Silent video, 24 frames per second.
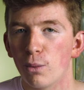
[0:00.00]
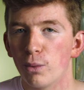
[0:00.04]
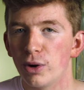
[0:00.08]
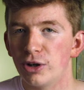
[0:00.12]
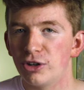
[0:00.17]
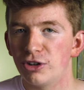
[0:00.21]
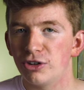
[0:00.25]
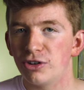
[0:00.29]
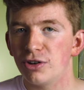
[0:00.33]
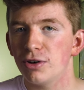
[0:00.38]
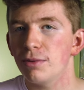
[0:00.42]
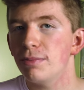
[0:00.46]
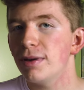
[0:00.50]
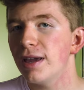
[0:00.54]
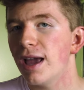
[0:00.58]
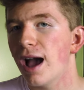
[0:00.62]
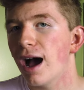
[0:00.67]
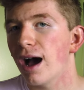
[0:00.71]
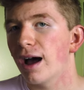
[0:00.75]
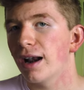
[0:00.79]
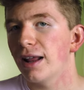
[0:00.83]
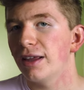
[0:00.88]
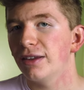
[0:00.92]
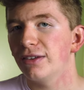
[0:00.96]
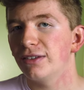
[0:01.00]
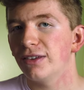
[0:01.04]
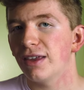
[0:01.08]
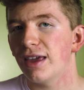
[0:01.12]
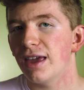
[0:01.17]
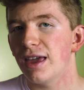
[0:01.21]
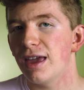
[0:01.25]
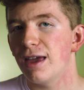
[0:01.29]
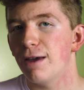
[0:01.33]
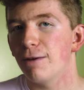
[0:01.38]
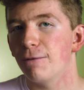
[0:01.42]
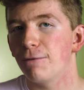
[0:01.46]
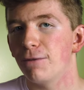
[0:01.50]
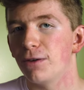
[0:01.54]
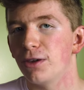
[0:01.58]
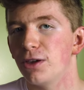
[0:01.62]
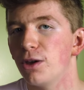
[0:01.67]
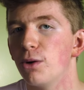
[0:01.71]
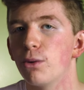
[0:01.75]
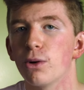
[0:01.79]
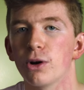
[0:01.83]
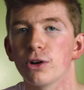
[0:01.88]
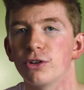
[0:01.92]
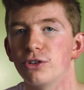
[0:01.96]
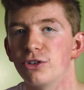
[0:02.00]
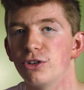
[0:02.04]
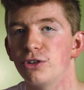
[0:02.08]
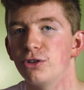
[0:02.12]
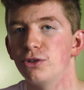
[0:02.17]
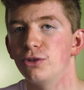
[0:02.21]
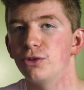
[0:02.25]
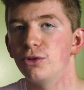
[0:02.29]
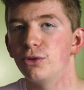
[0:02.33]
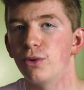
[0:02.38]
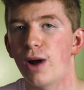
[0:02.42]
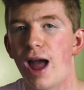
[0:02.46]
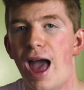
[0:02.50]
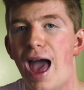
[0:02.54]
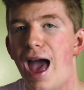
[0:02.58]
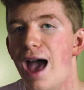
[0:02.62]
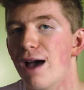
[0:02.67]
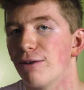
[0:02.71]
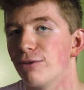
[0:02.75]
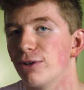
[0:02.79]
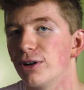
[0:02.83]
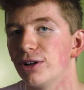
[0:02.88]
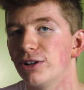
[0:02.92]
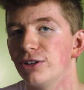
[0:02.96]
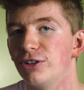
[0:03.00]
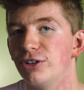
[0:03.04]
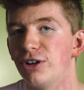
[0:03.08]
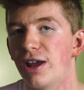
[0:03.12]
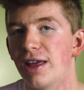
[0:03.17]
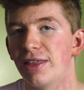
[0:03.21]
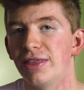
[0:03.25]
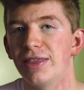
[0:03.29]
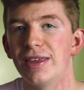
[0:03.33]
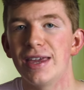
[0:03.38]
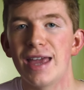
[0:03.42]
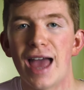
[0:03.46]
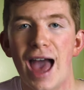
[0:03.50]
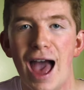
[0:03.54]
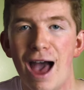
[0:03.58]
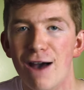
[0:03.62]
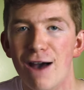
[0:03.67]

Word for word: which to be honest, if you were to average the